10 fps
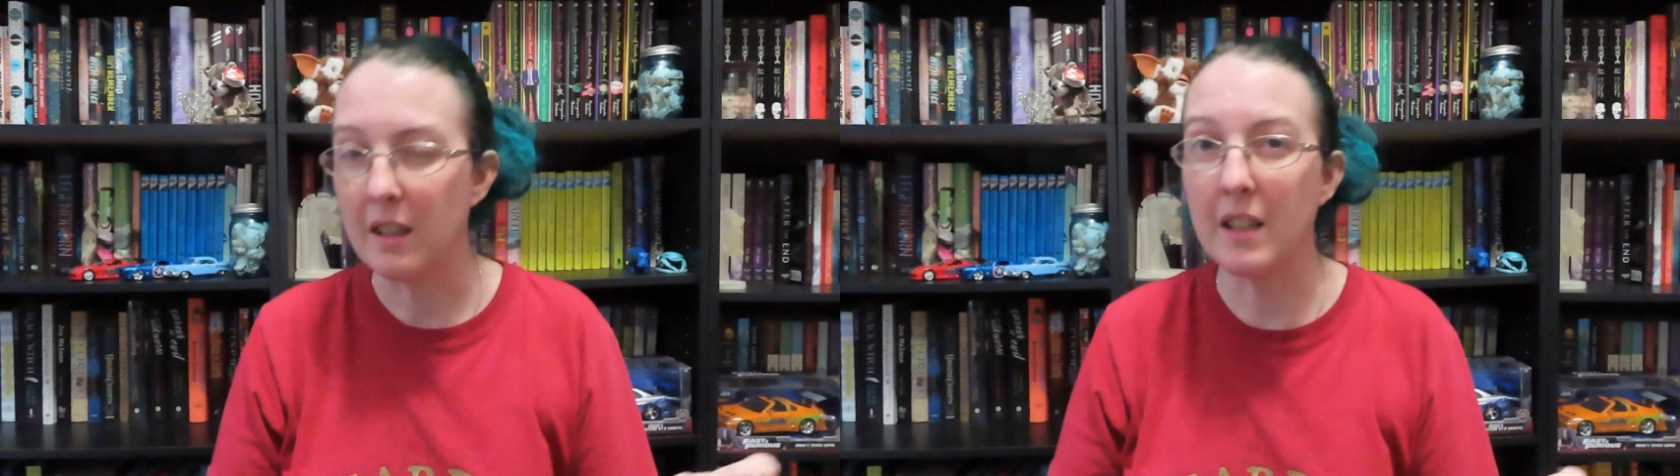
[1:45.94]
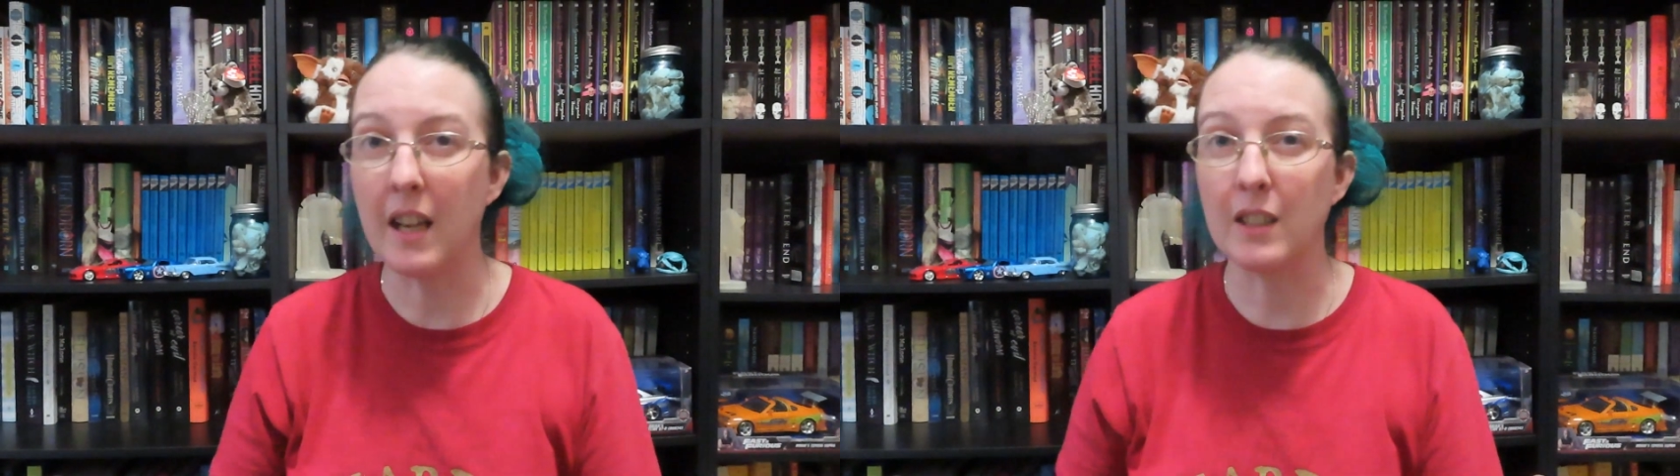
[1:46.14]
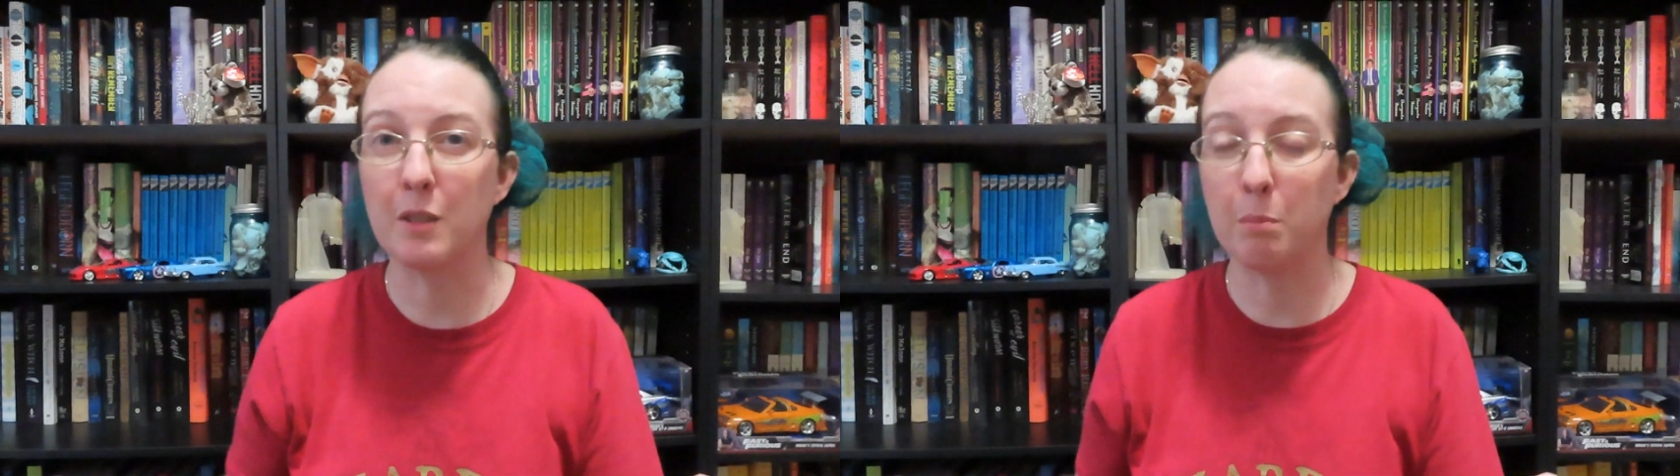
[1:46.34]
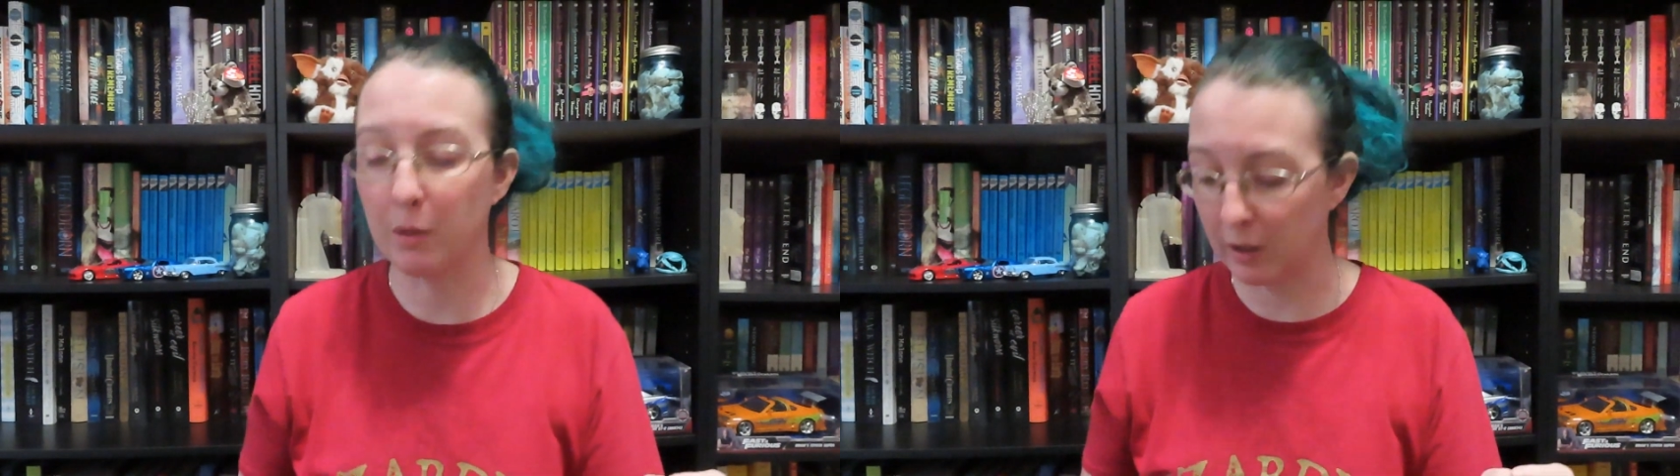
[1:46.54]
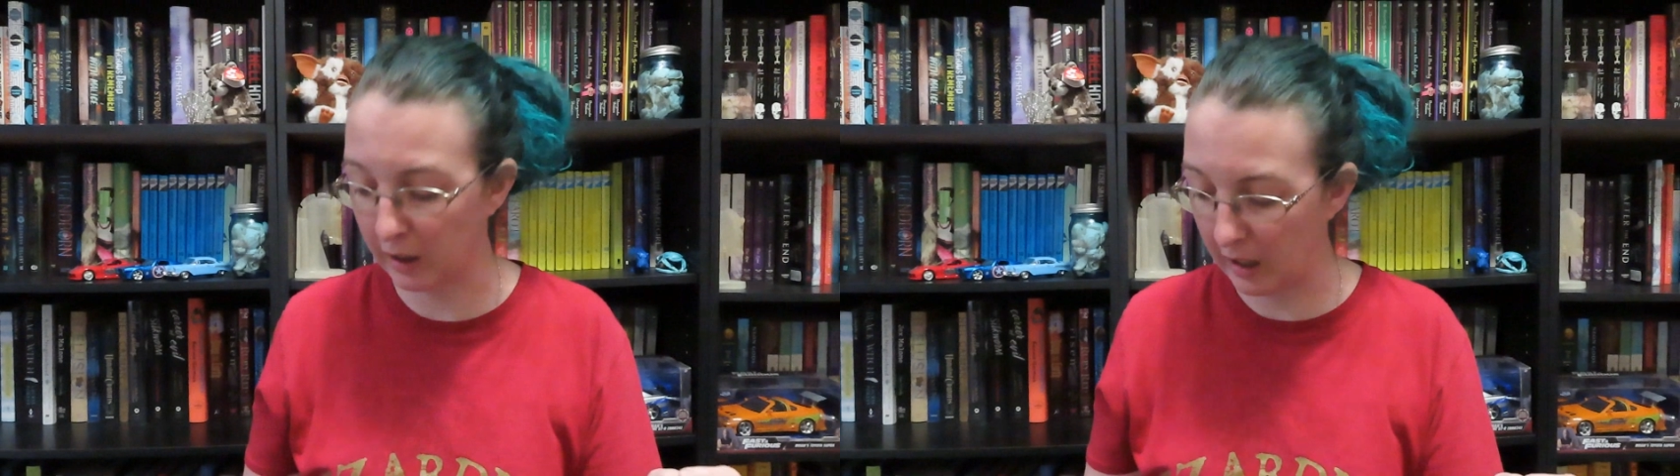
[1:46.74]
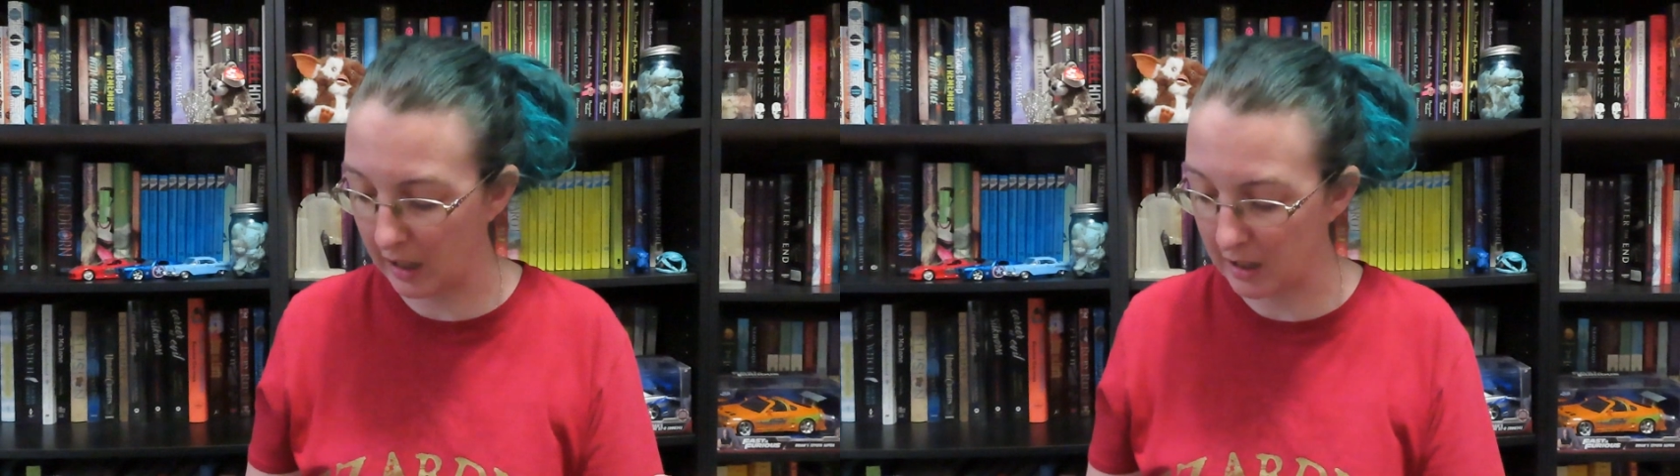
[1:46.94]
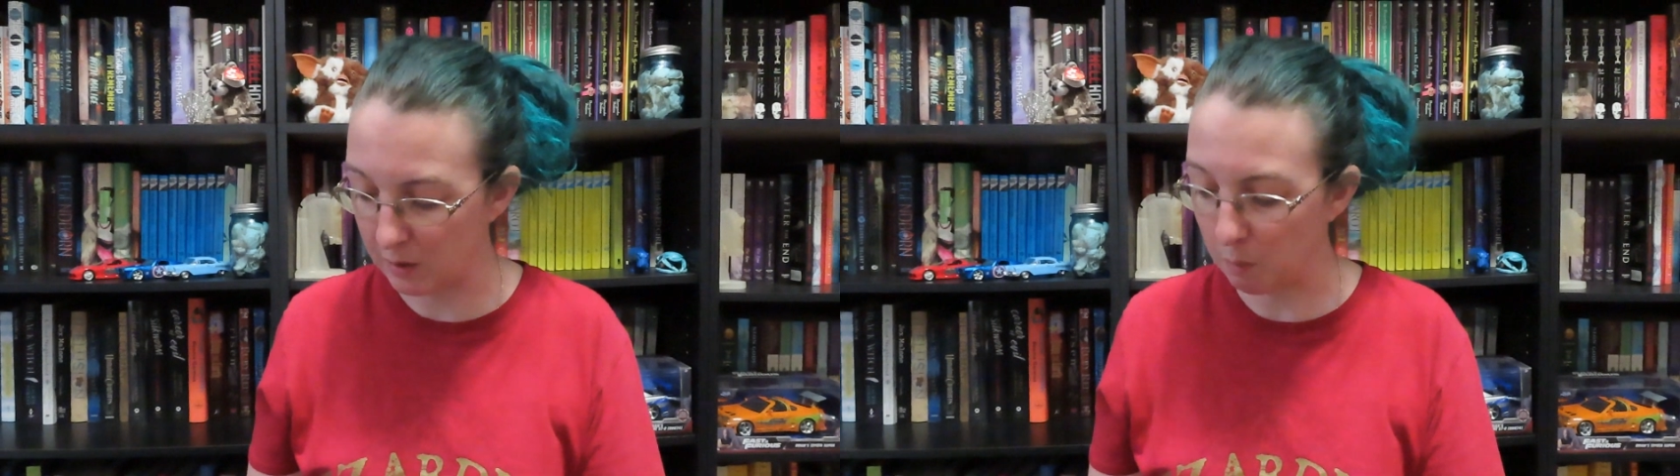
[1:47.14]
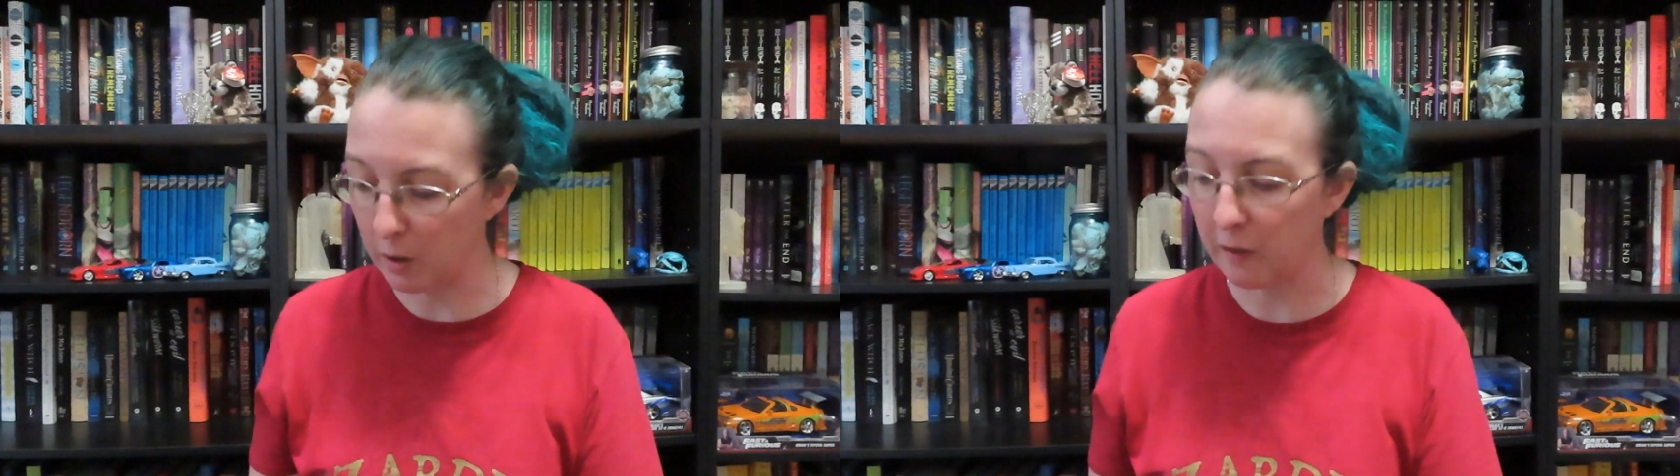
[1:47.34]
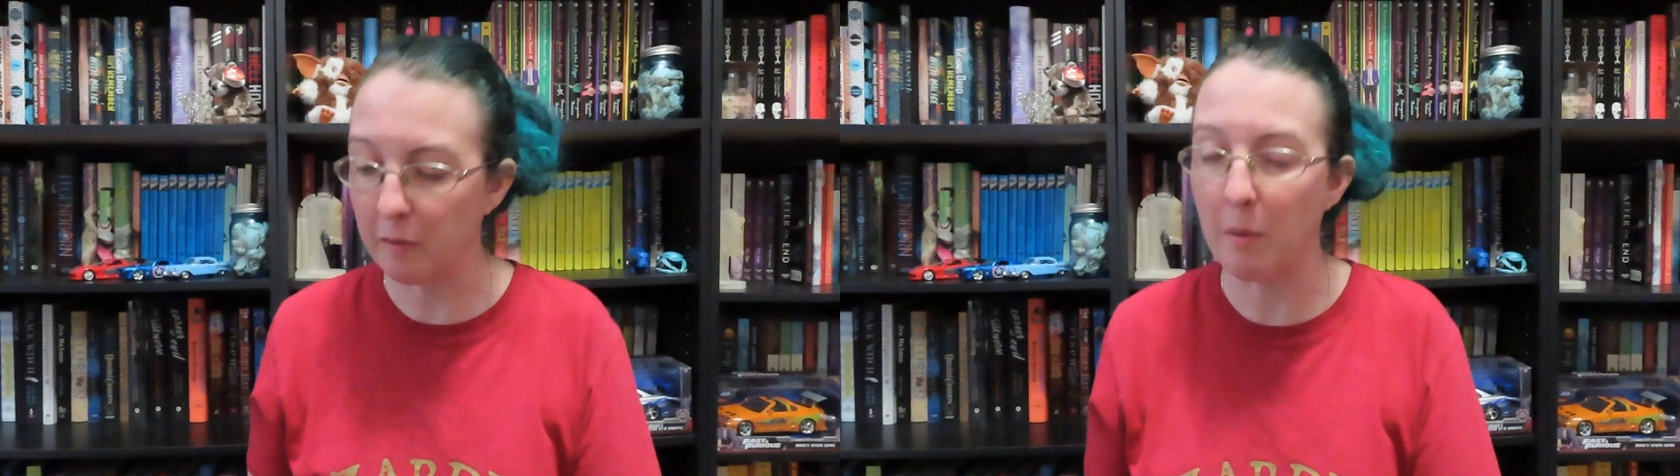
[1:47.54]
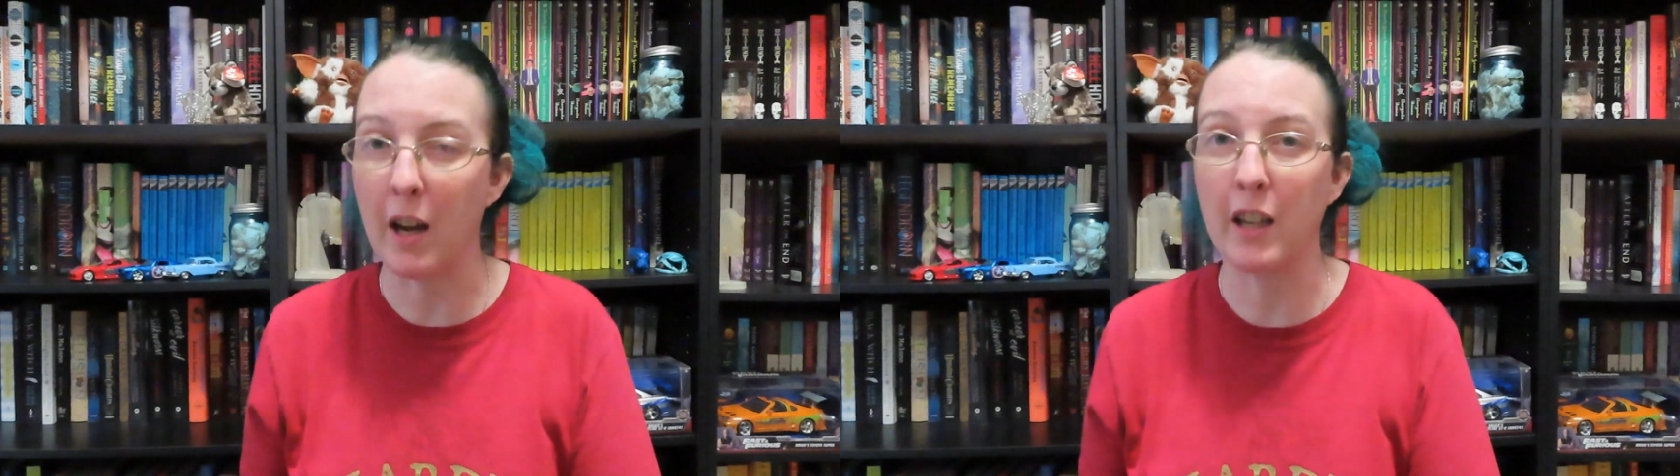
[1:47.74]
The next book is one
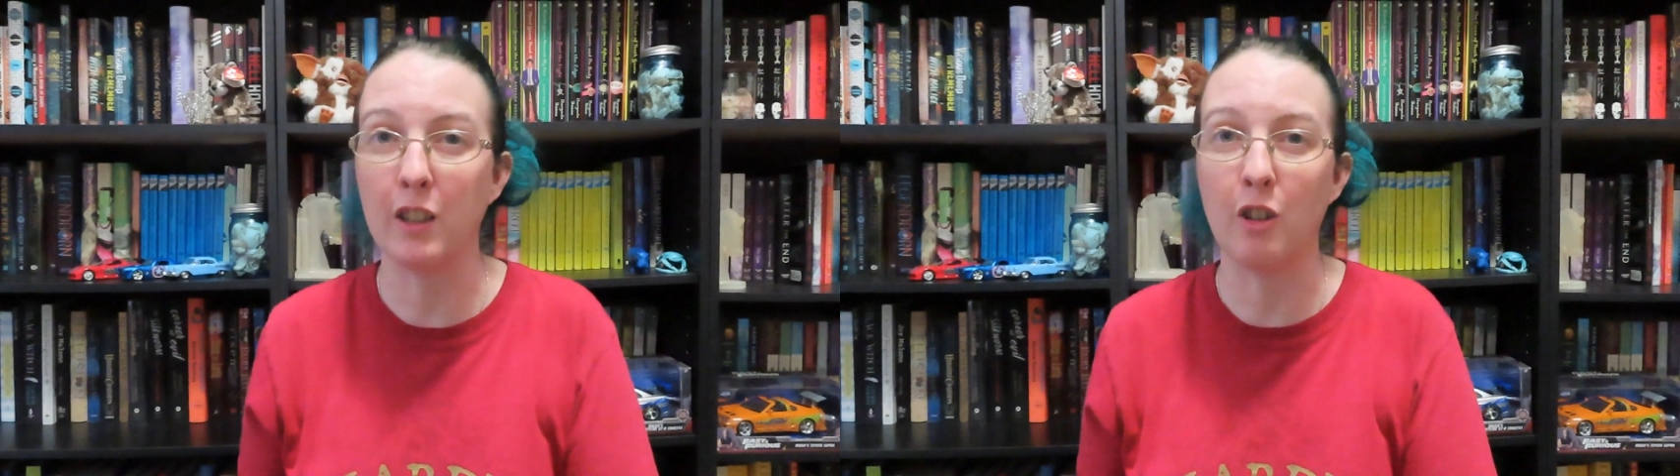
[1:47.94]
of my